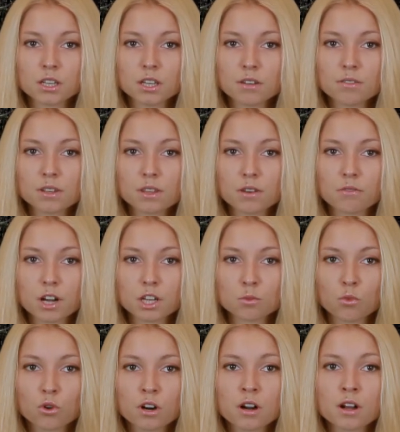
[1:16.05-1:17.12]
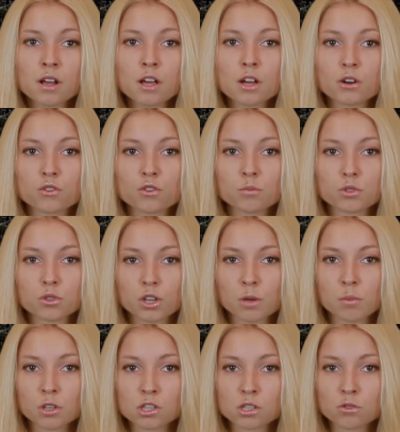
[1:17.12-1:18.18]
giving the Fed more room to
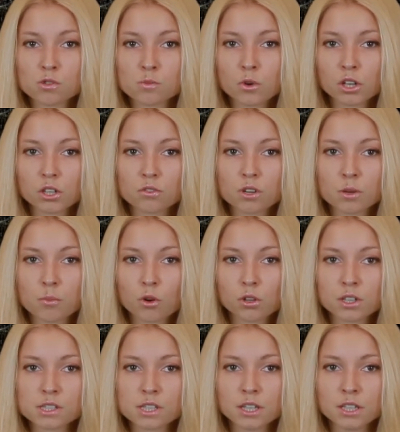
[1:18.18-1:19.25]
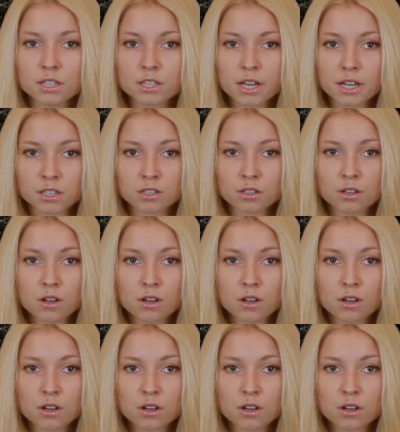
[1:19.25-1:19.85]
keep its loose monetary policy intact.